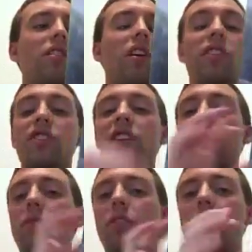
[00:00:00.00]
color
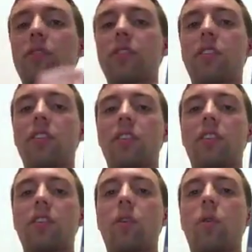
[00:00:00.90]
scheme throughout
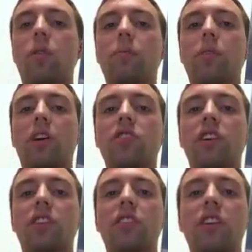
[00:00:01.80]
the whole
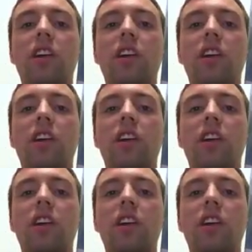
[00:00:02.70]
project.